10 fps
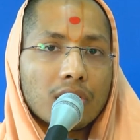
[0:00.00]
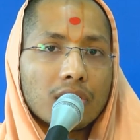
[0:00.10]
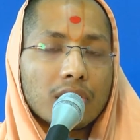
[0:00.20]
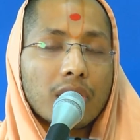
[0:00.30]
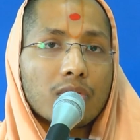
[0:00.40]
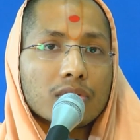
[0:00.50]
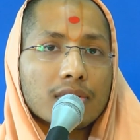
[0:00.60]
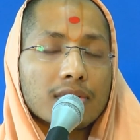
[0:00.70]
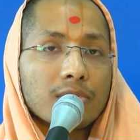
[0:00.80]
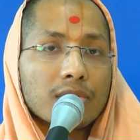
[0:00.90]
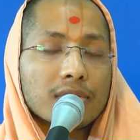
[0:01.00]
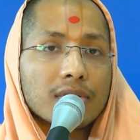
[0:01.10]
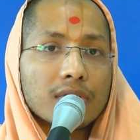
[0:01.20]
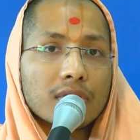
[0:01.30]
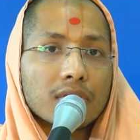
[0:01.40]
there was a summer
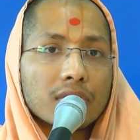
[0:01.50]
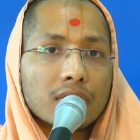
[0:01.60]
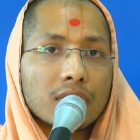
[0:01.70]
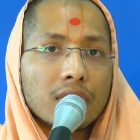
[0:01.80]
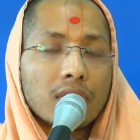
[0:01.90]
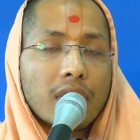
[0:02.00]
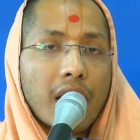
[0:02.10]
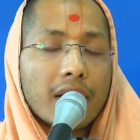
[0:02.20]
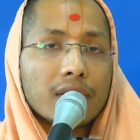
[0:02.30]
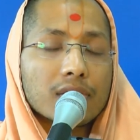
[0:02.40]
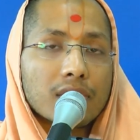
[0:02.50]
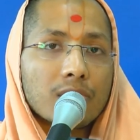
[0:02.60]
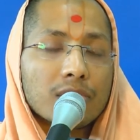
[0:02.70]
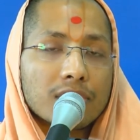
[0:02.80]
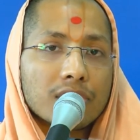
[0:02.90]
season. And in the
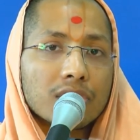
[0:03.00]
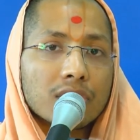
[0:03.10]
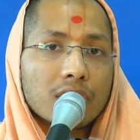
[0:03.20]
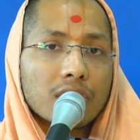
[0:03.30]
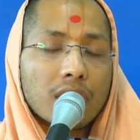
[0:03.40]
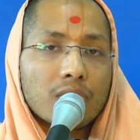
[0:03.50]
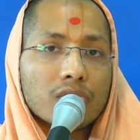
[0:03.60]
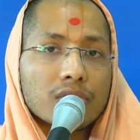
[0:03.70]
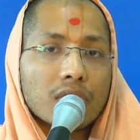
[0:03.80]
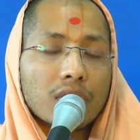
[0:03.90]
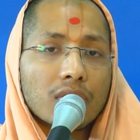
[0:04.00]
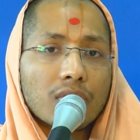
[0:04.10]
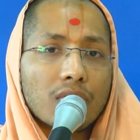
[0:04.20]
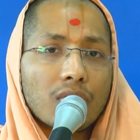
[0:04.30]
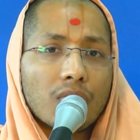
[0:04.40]
summer season, there was a
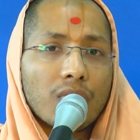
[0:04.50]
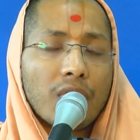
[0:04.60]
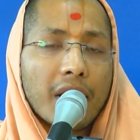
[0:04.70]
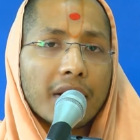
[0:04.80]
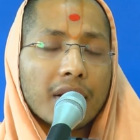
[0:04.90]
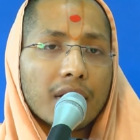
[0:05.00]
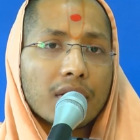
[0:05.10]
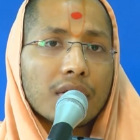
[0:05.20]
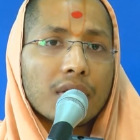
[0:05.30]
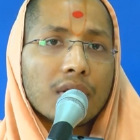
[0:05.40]
very